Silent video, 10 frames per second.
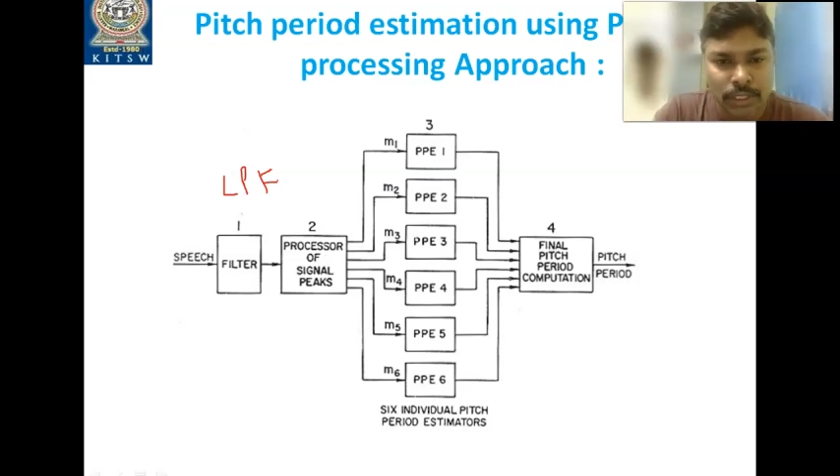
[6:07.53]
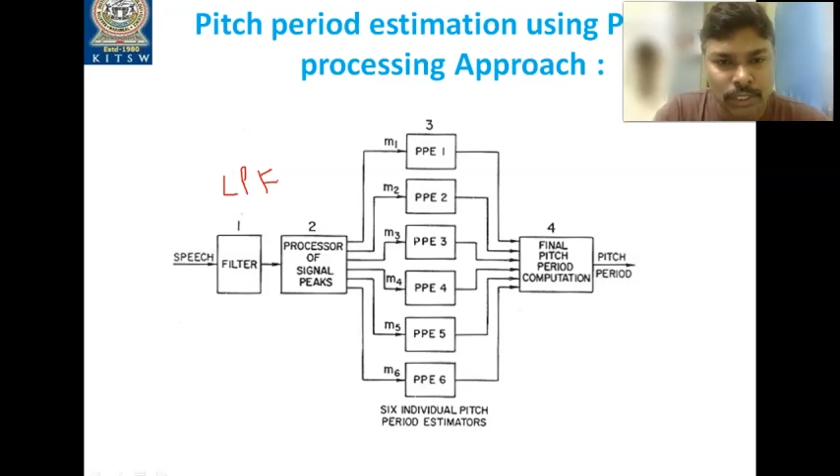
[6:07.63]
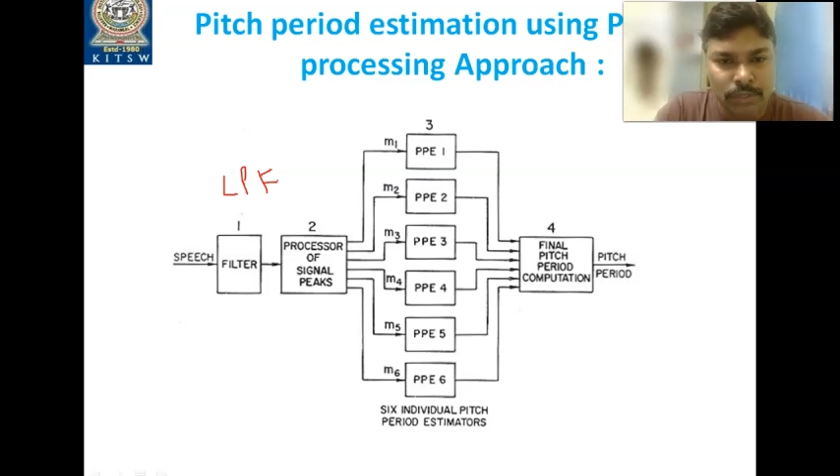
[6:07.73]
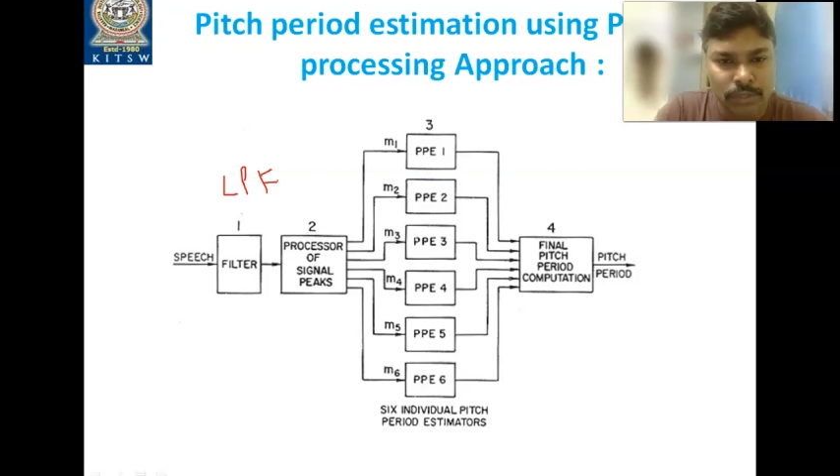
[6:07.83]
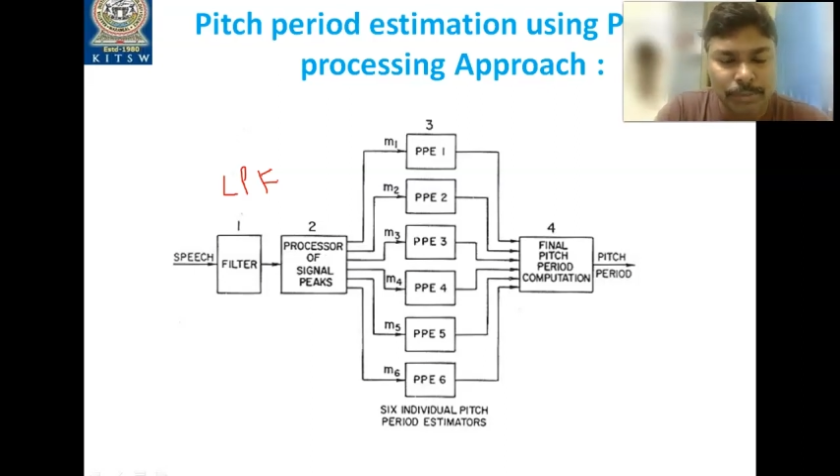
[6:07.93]

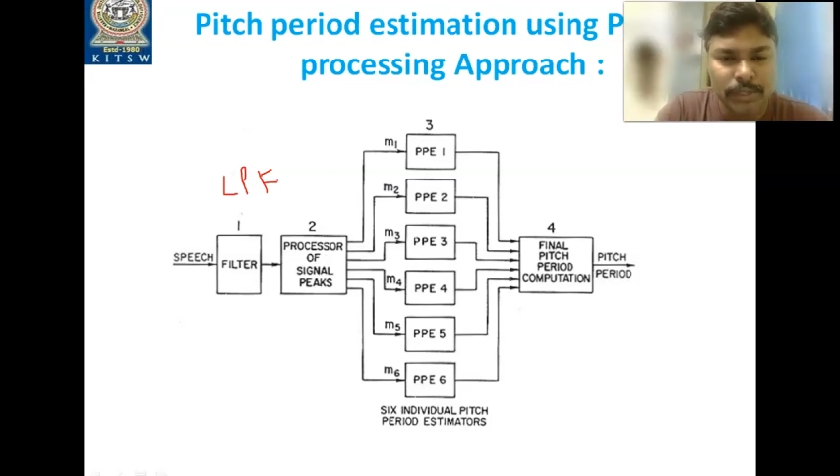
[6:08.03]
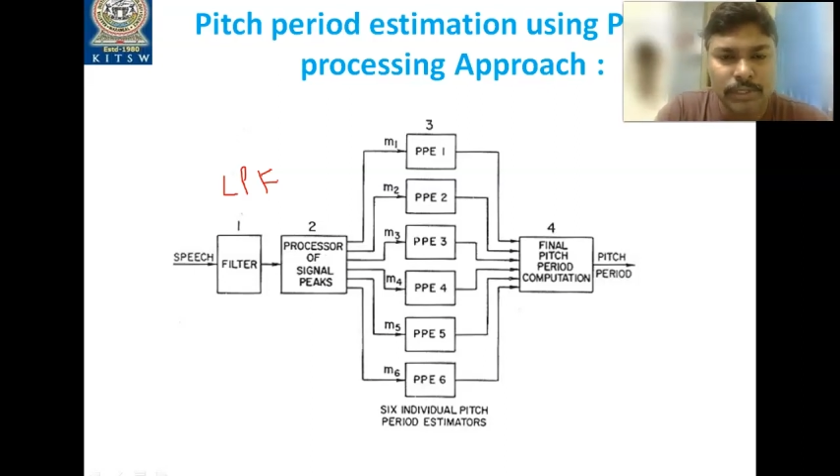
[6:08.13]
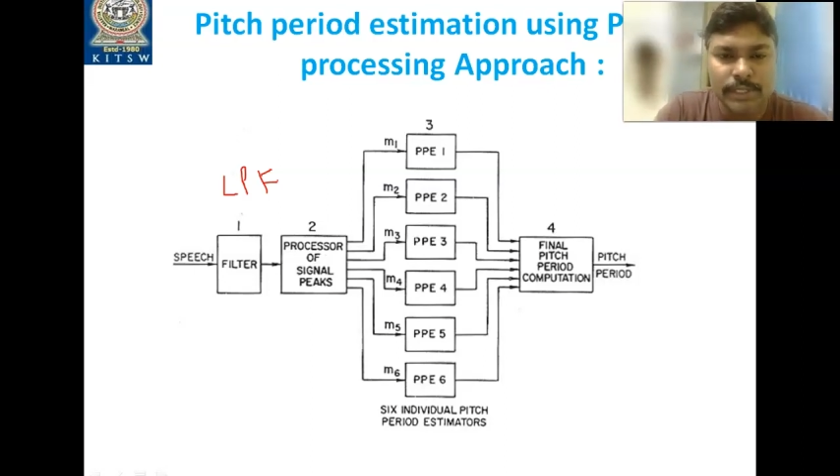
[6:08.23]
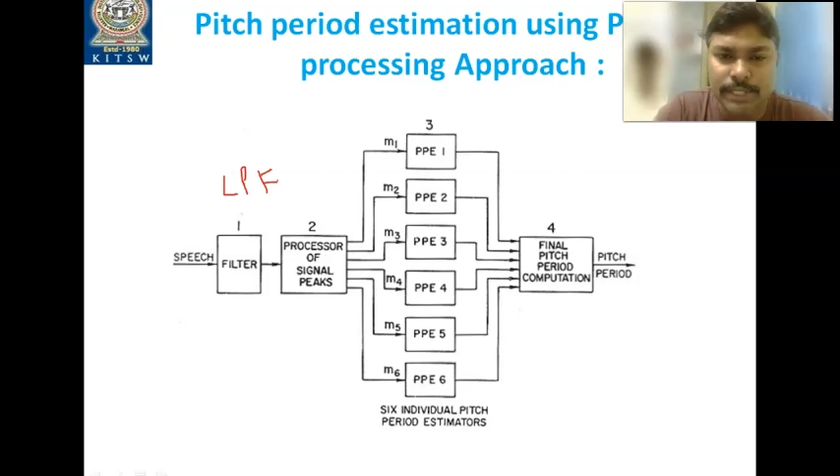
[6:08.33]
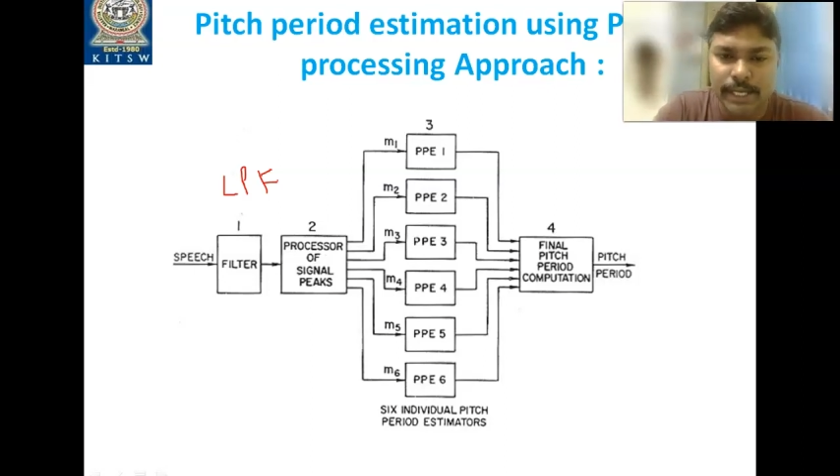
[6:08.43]
Now coming
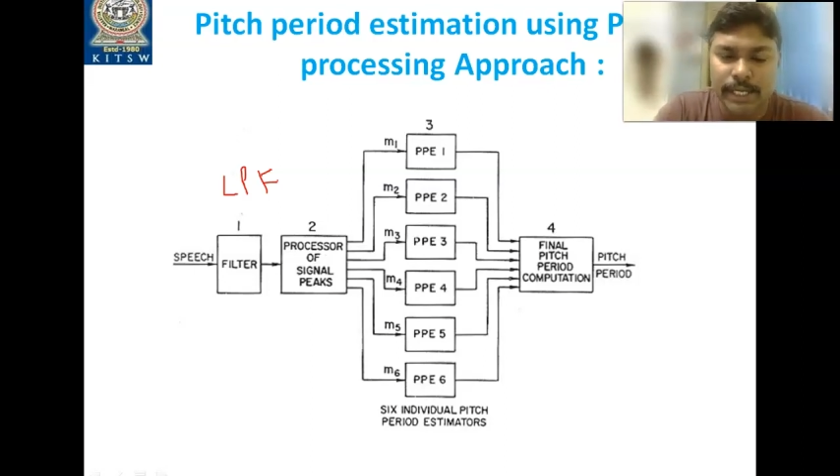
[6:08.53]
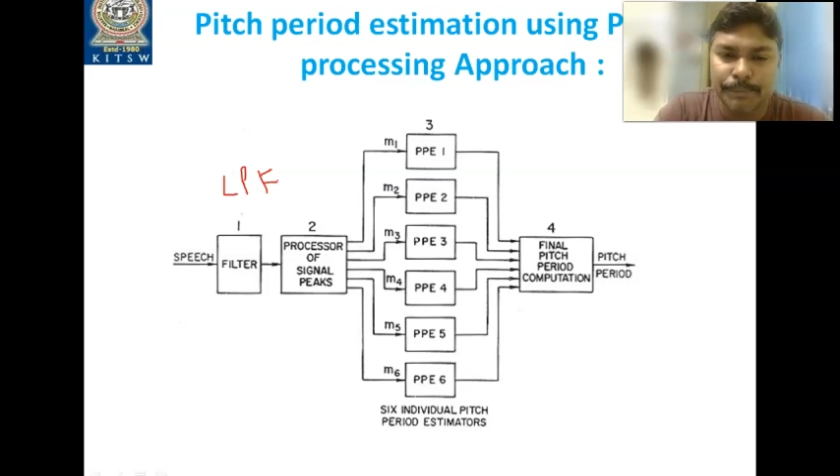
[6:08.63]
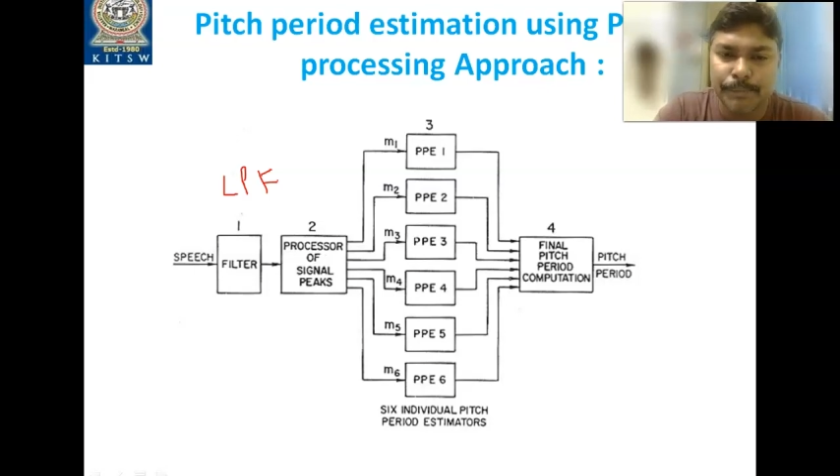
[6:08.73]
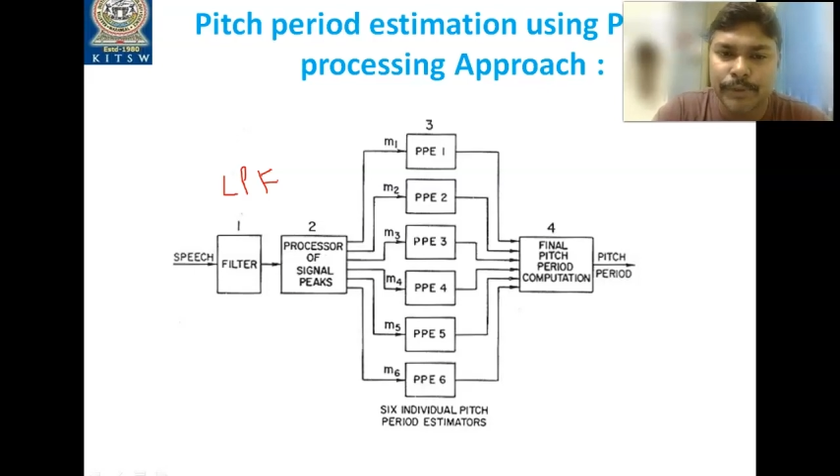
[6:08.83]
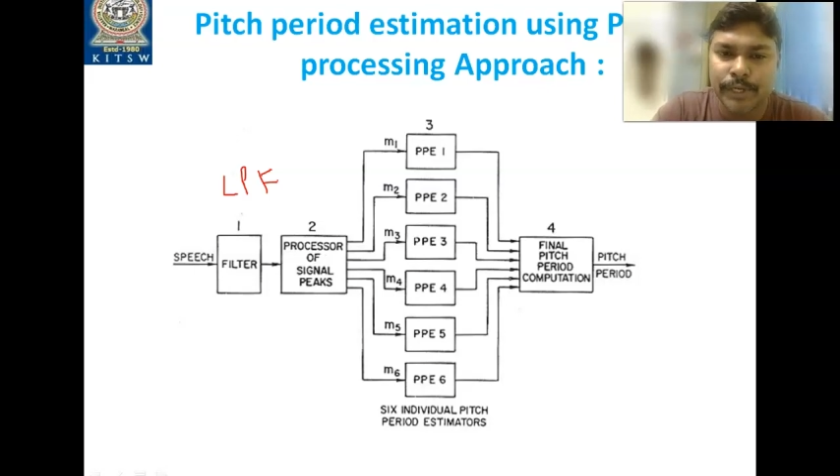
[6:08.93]
to the second
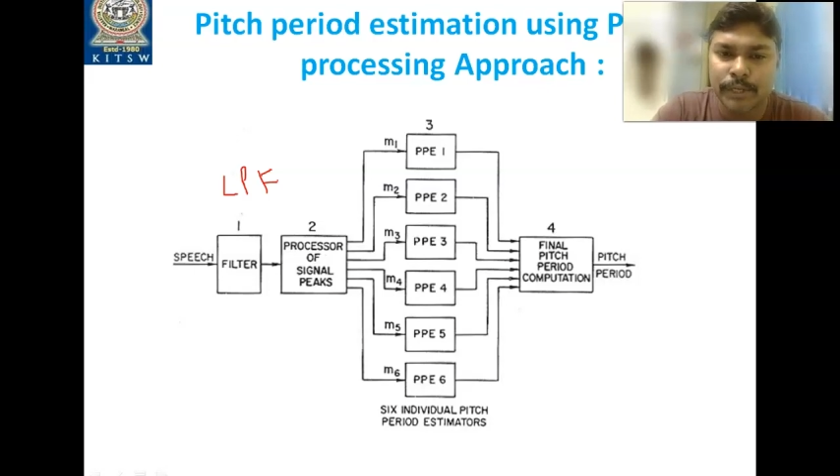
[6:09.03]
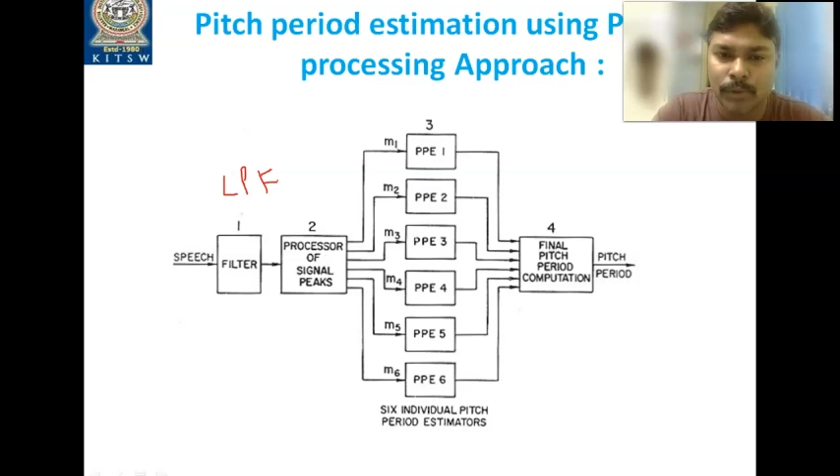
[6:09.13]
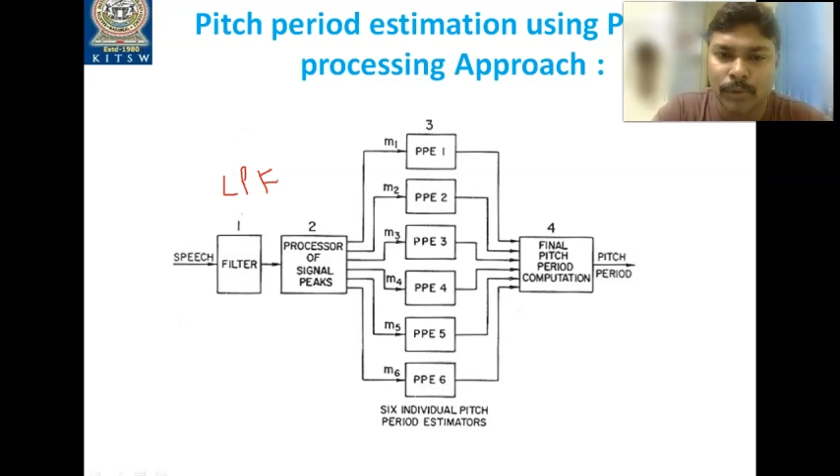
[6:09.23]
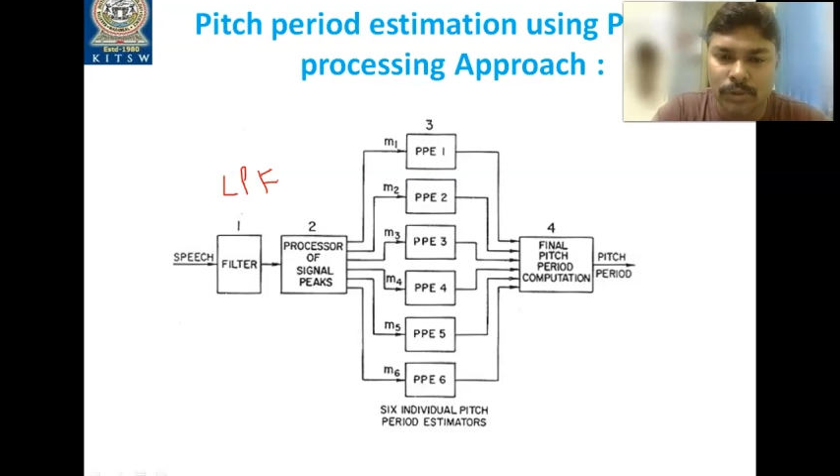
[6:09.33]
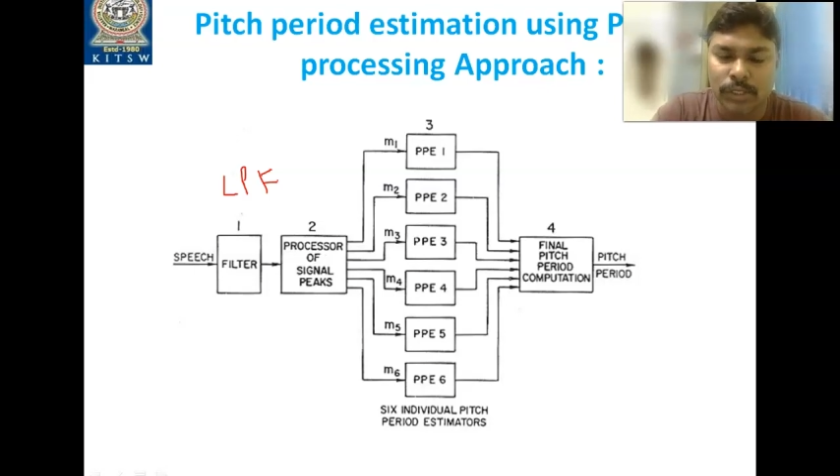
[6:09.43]
important
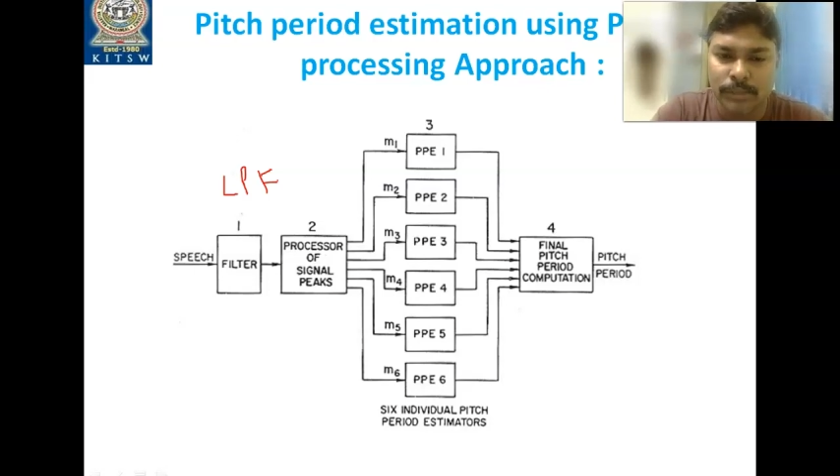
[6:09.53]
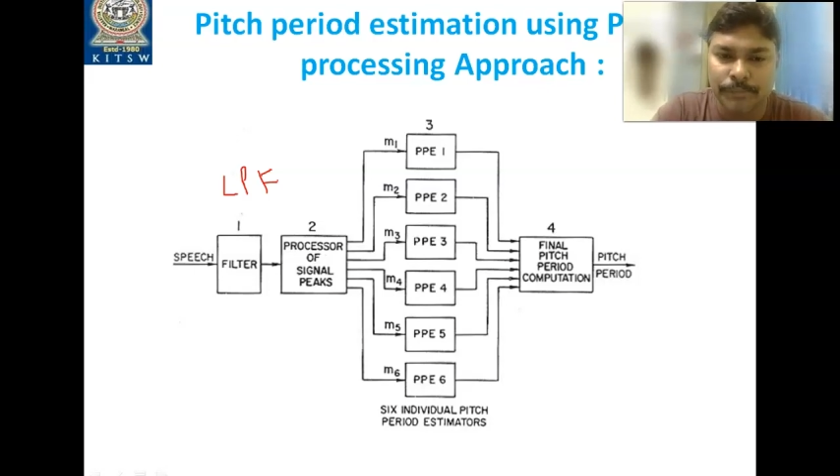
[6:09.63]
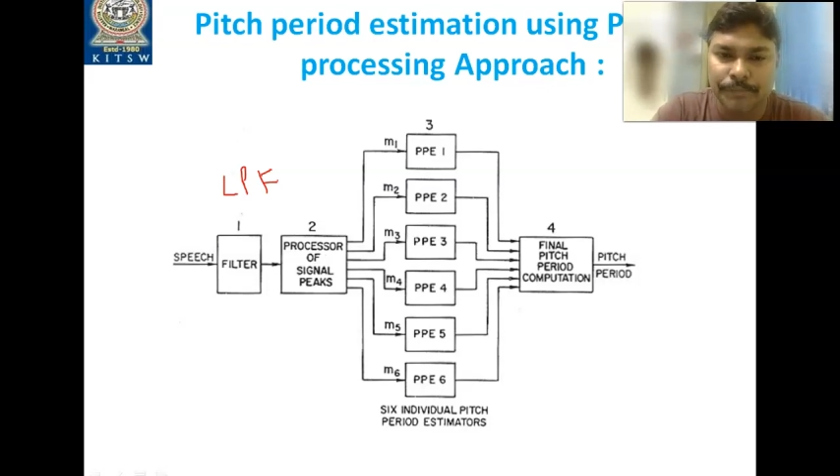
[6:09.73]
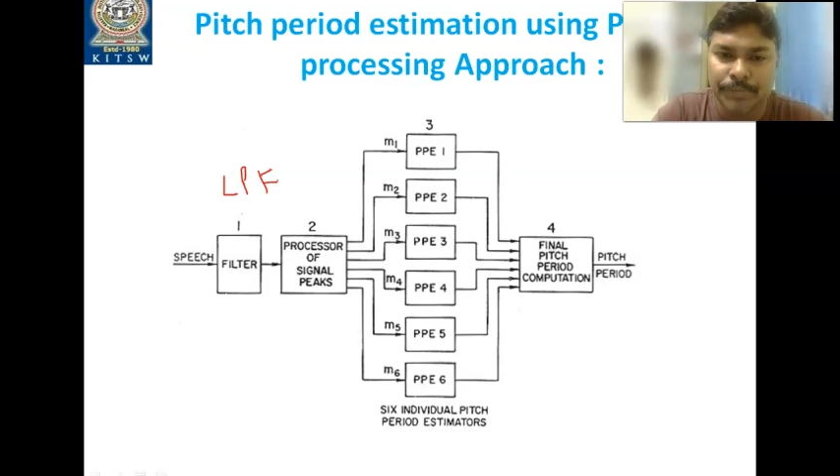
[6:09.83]
block